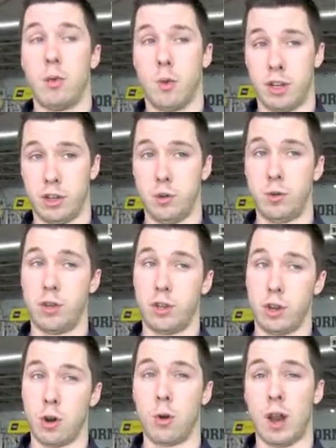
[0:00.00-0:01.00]
When you
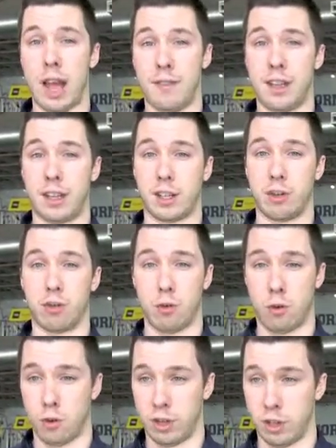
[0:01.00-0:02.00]
don't have that
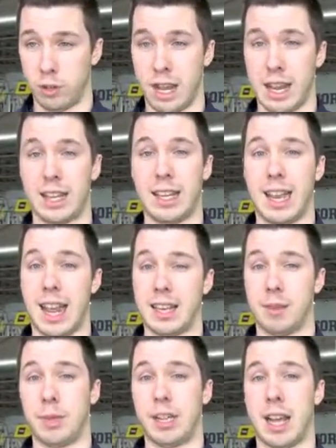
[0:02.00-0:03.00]
control and you get
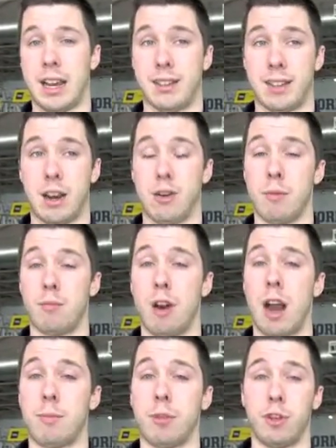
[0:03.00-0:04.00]
landing mechanics that are
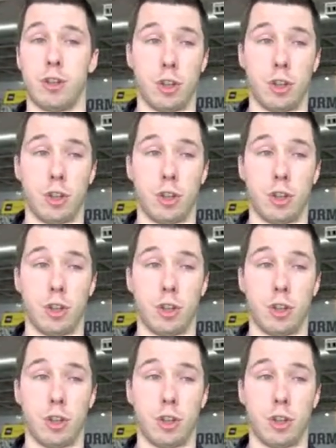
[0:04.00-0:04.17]
improper,